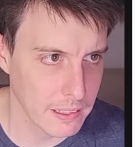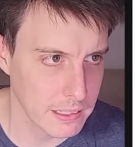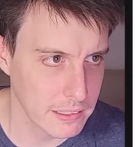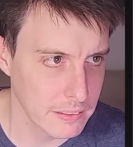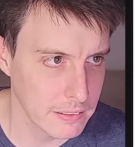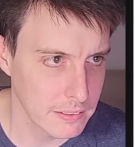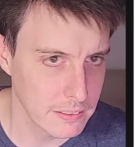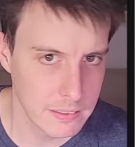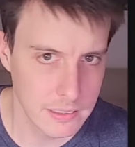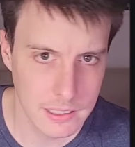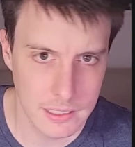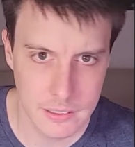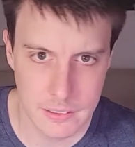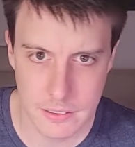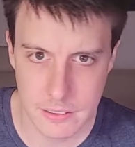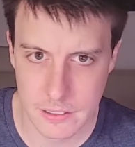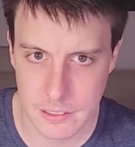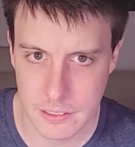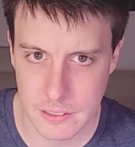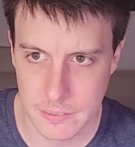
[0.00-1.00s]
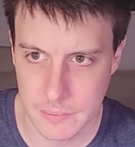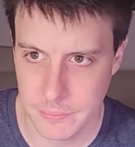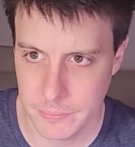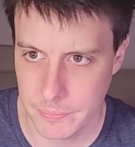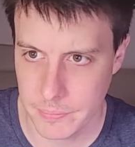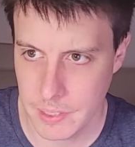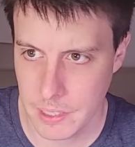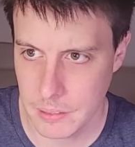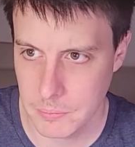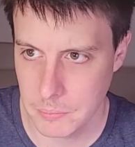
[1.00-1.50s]
I just need to
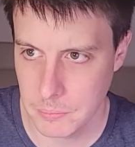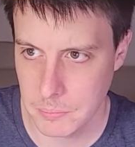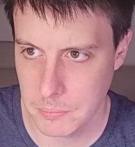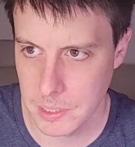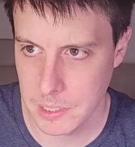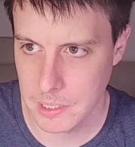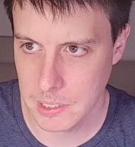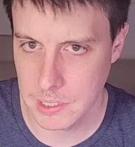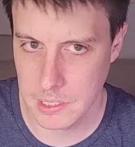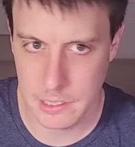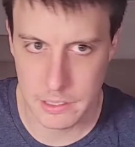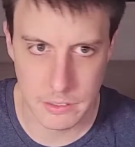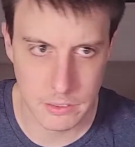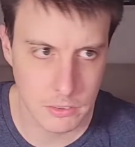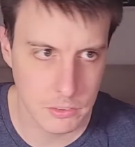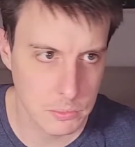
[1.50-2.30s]
get my